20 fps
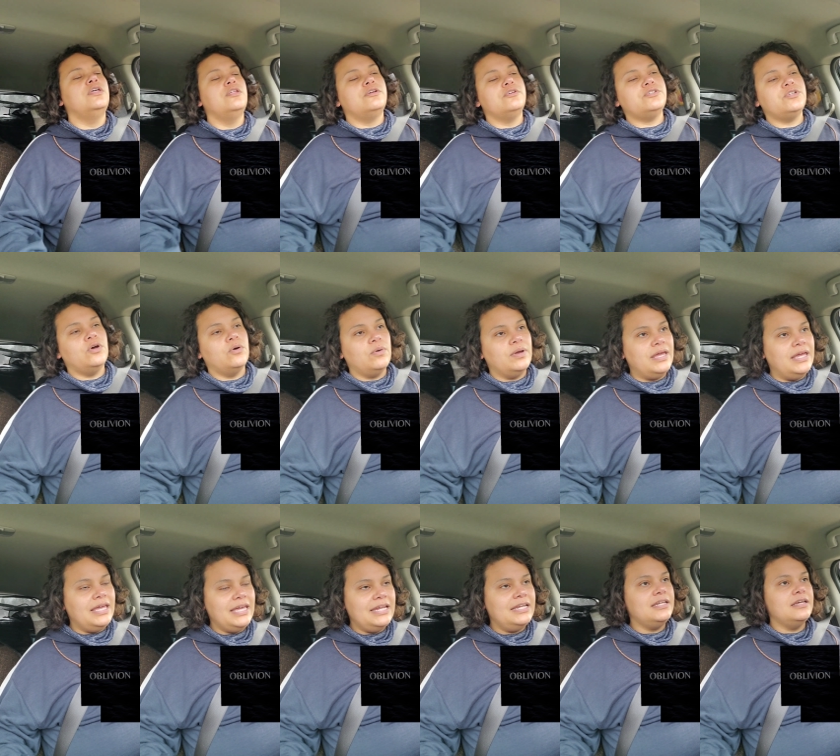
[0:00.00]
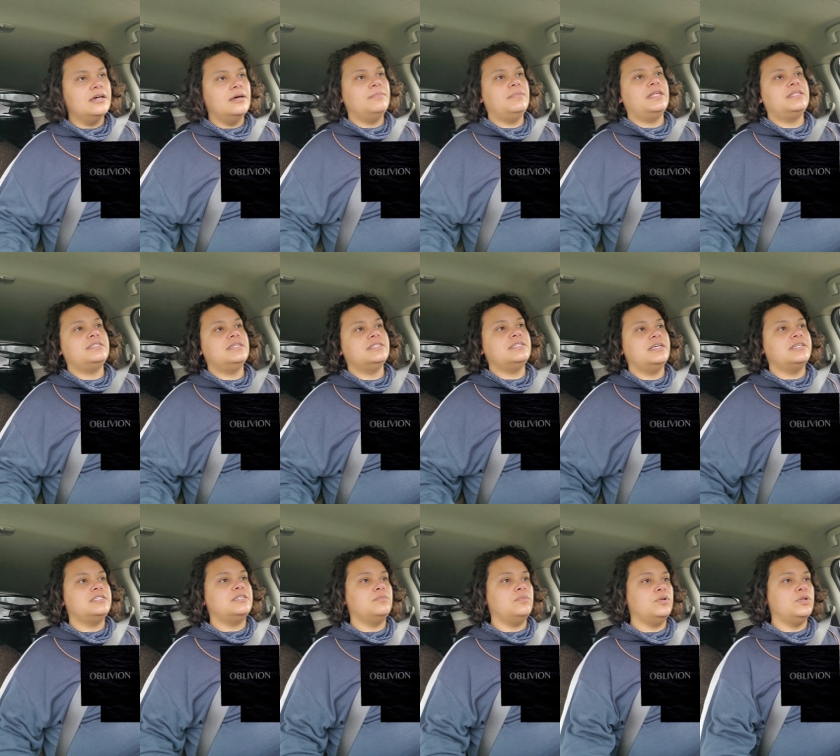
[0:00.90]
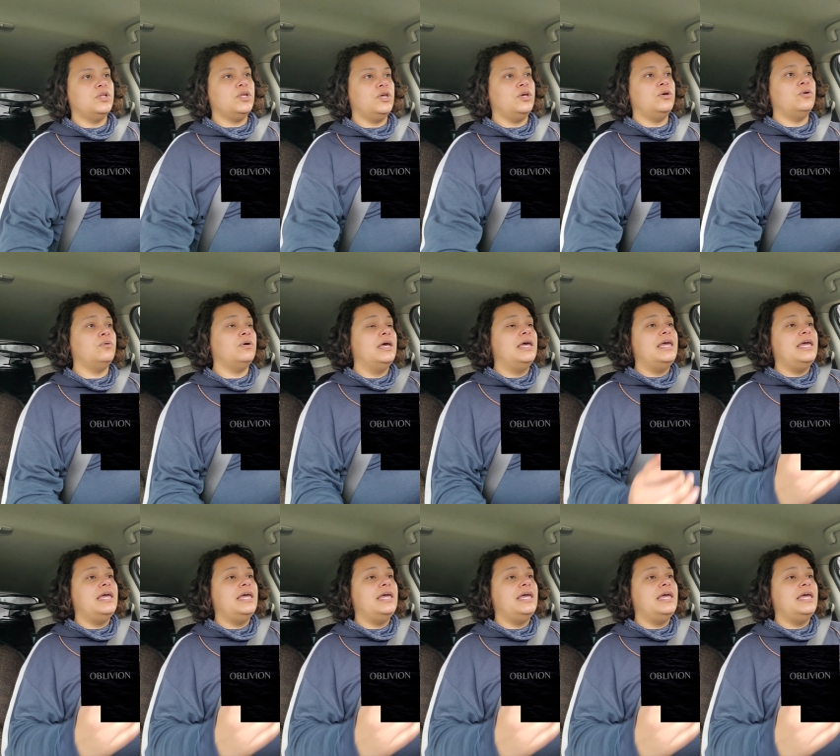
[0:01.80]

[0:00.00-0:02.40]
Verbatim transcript: there's no income that's accessible to you.